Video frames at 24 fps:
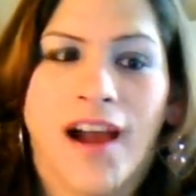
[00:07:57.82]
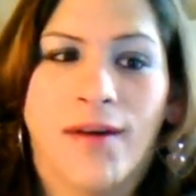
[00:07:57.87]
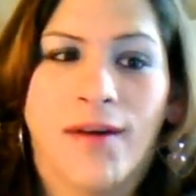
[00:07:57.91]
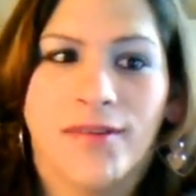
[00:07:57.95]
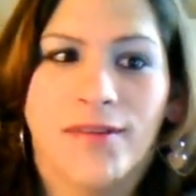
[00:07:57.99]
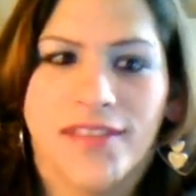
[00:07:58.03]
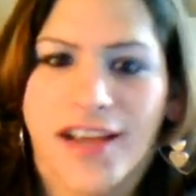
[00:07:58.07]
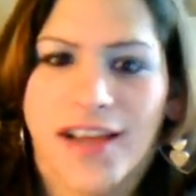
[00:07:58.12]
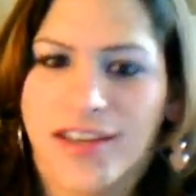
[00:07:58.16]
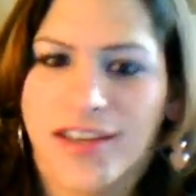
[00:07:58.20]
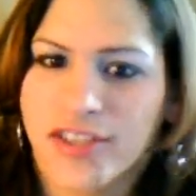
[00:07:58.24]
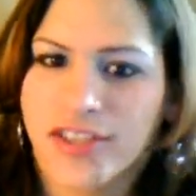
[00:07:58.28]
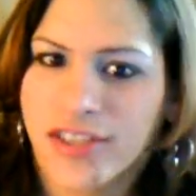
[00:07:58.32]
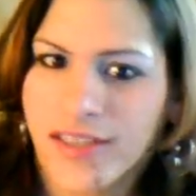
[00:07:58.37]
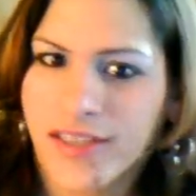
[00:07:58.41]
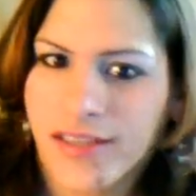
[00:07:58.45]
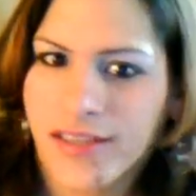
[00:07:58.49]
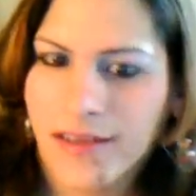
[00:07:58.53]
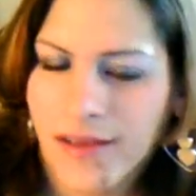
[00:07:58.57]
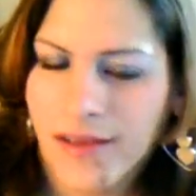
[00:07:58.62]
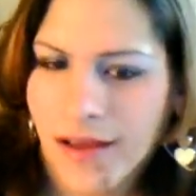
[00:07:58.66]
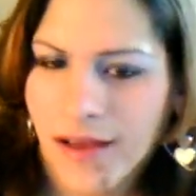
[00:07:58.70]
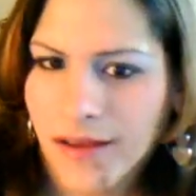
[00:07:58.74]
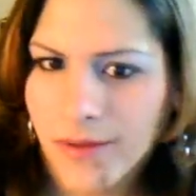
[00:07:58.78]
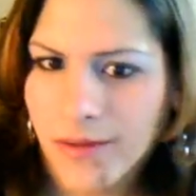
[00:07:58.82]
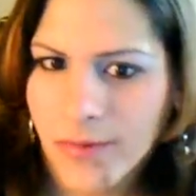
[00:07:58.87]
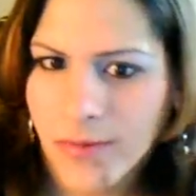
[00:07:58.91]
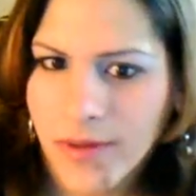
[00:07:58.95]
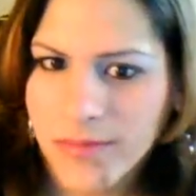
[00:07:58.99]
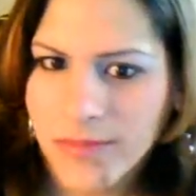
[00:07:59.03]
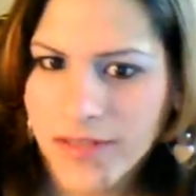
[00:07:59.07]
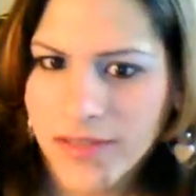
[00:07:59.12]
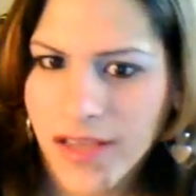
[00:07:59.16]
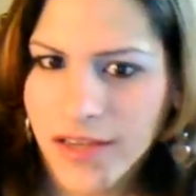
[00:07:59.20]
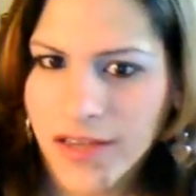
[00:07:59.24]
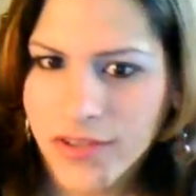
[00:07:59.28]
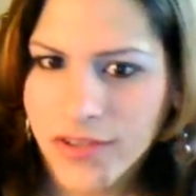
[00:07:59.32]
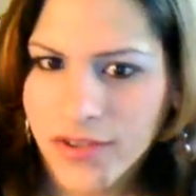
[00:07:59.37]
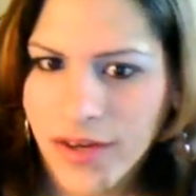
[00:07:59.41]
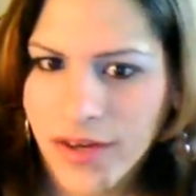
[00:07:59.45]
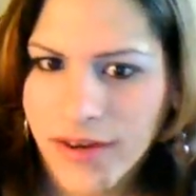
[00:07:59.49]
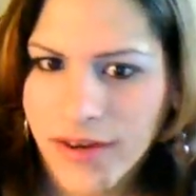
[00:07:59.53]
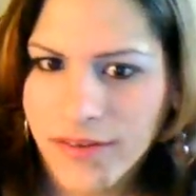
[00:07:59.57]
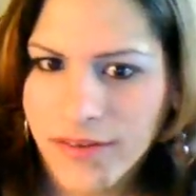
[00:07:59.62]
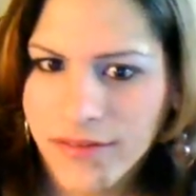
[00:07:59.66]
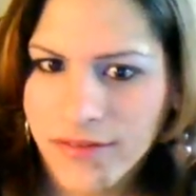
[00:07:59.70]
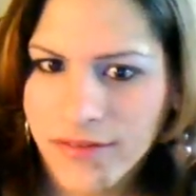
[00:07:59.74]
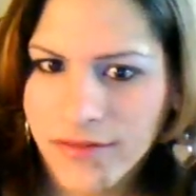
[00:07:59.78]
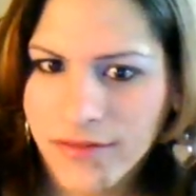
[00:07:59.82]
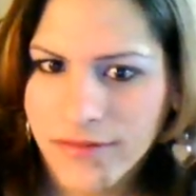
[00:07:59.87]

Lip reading: I was actually on a website trying